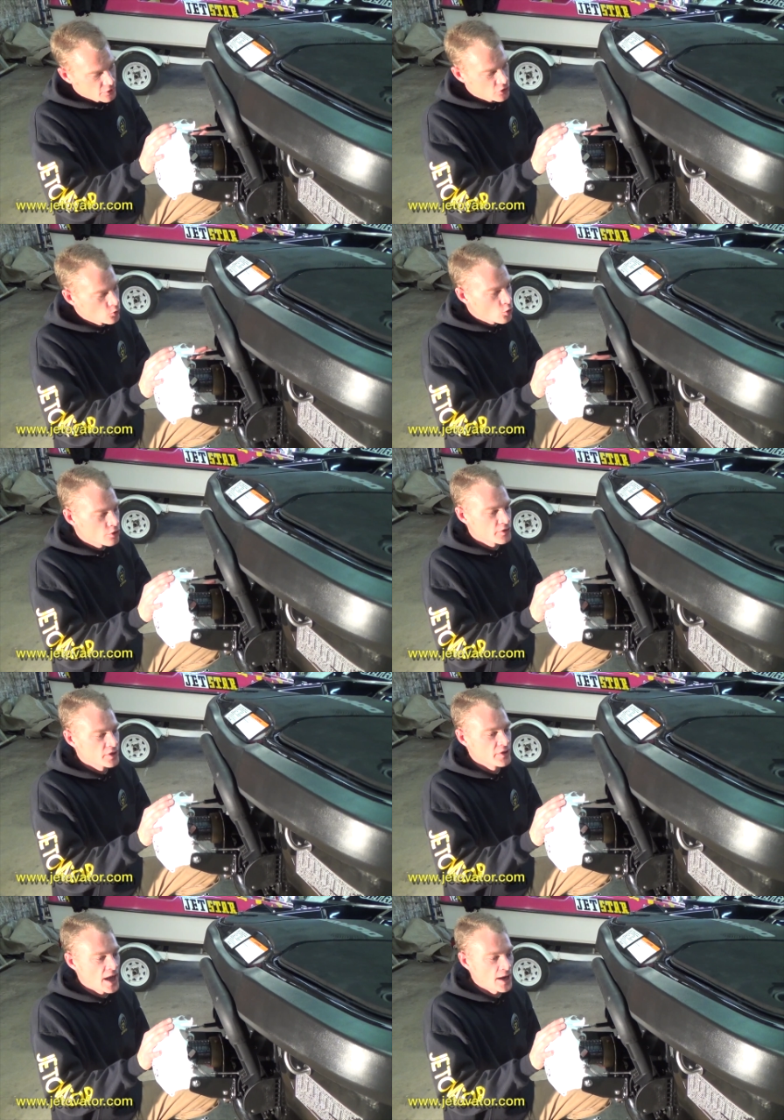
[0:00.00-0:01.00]
shorter
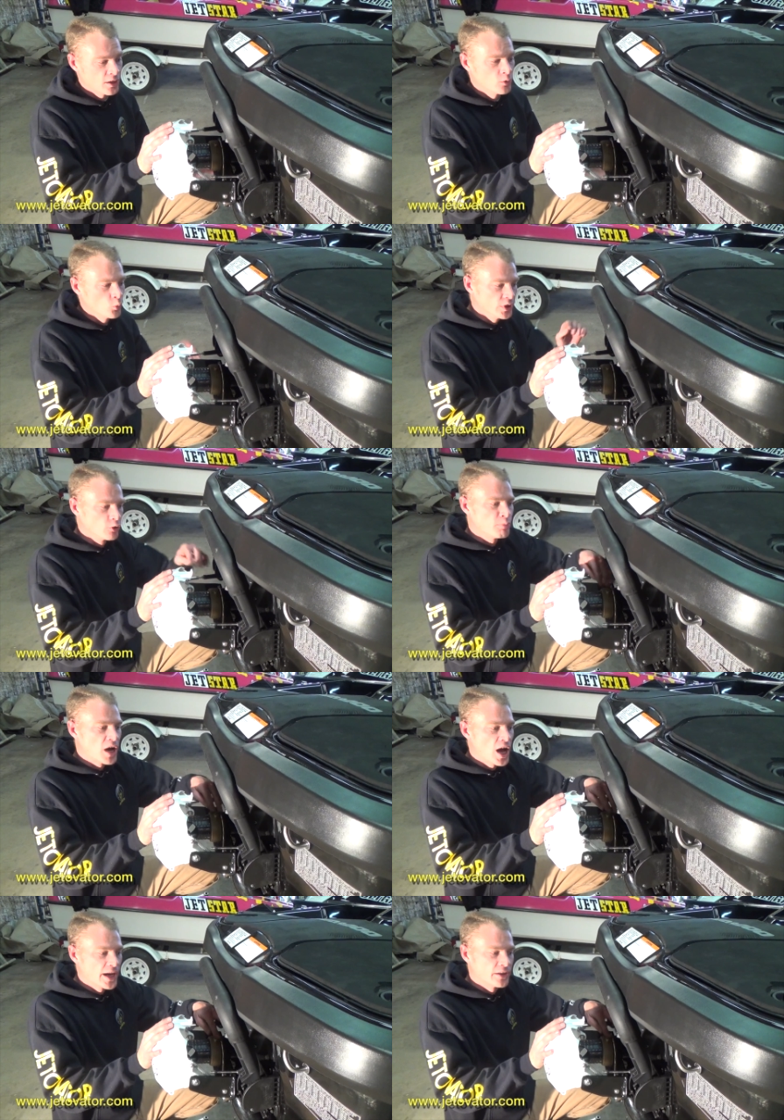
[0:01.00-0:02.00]
than that, it will
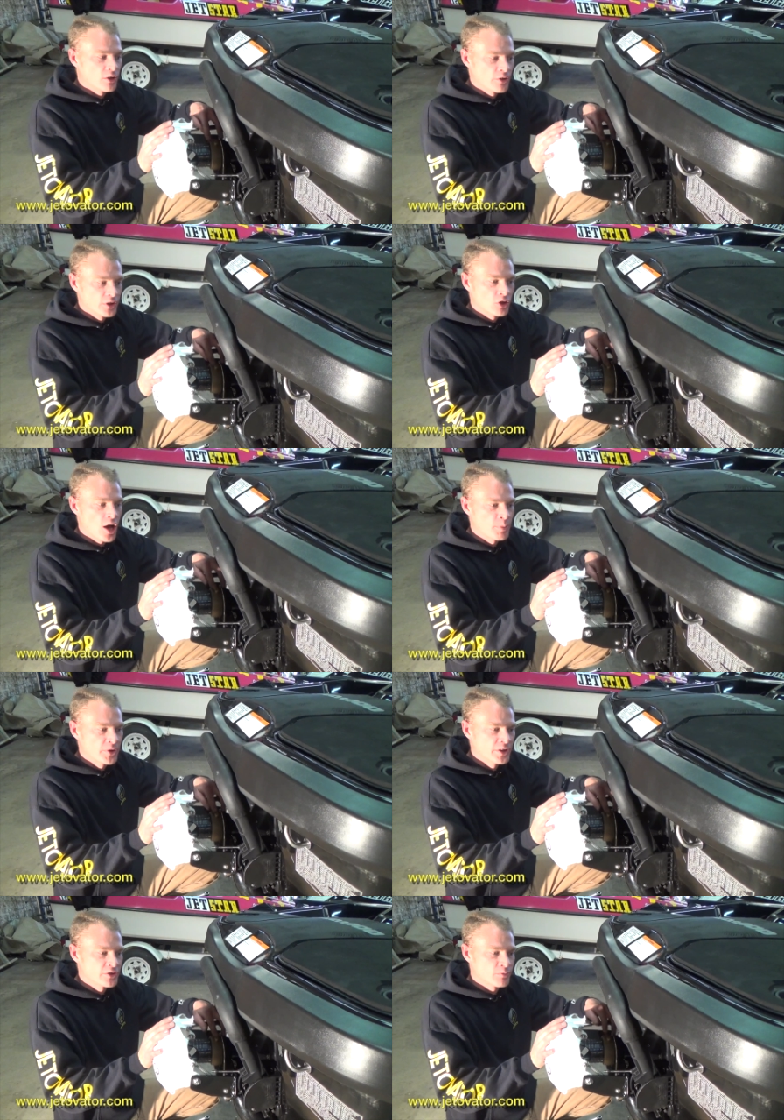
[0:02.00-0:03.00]
bind on the top
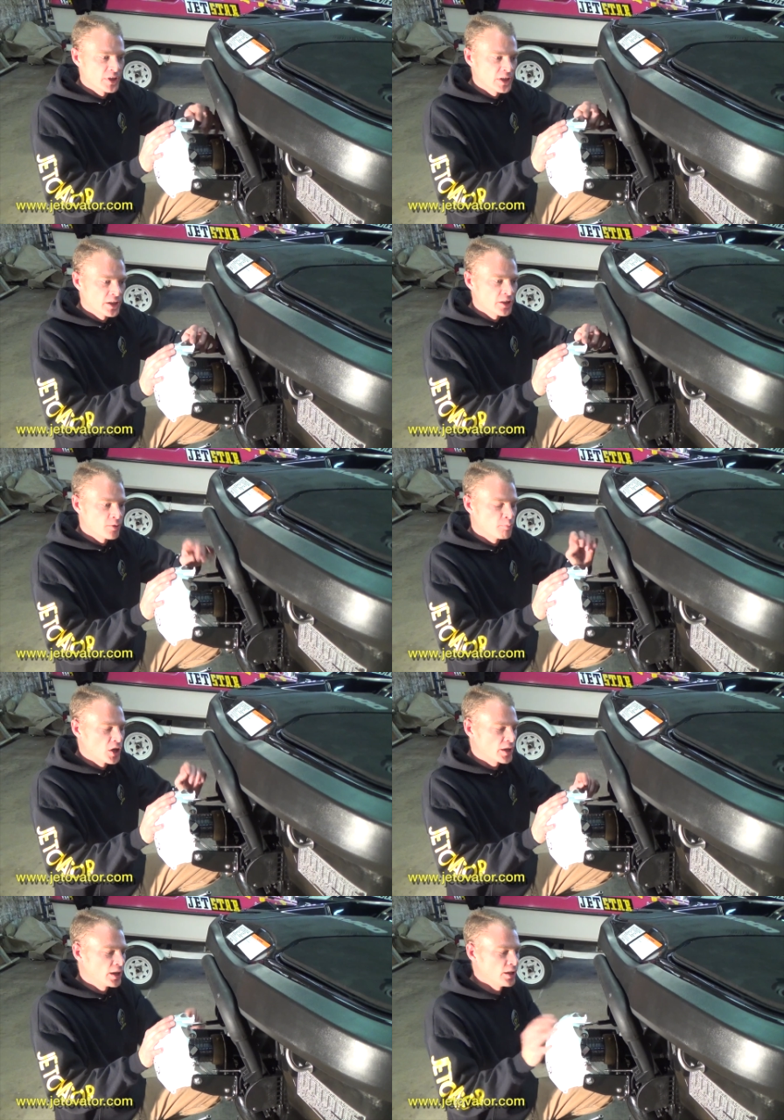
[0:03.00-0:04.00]
of this ring in the
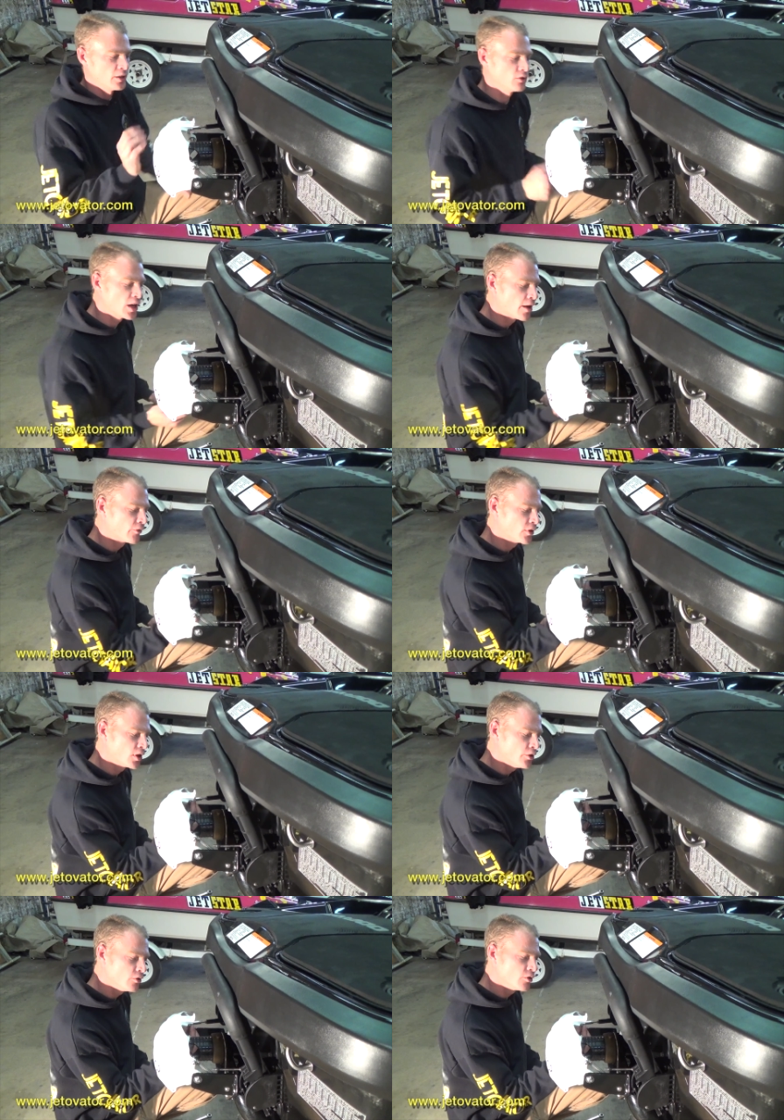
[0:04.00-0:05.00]
bucket and you'll have to
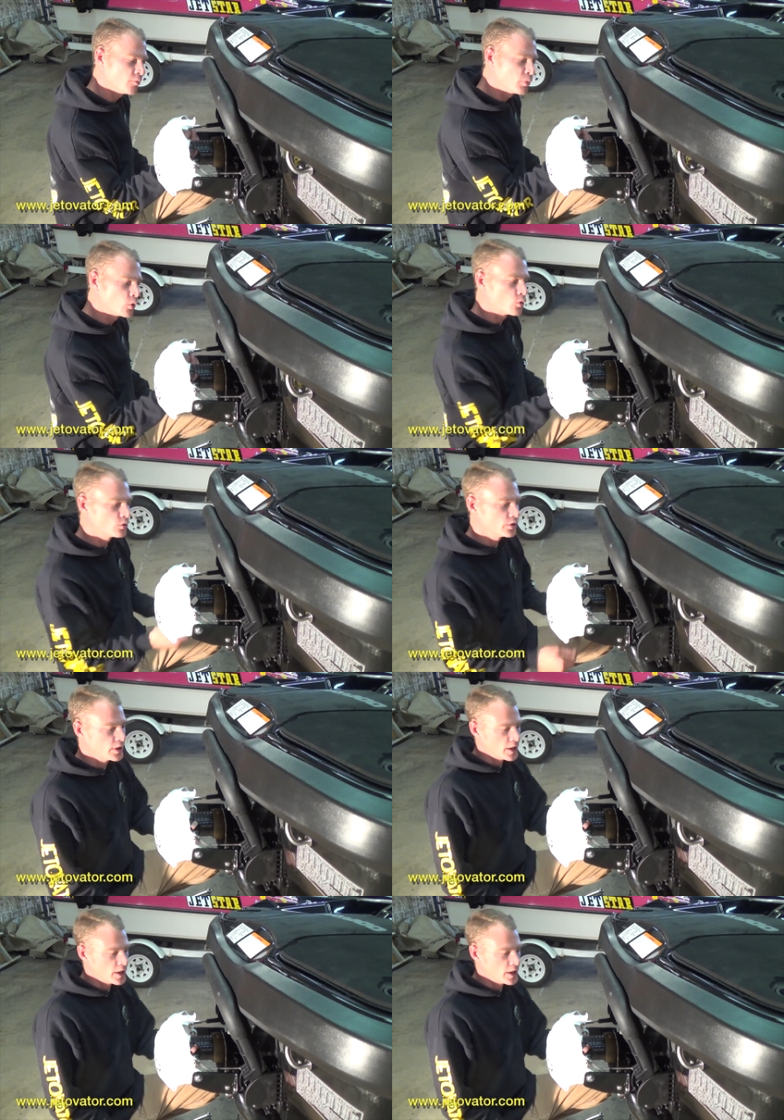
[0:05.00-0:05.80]
undo the bolt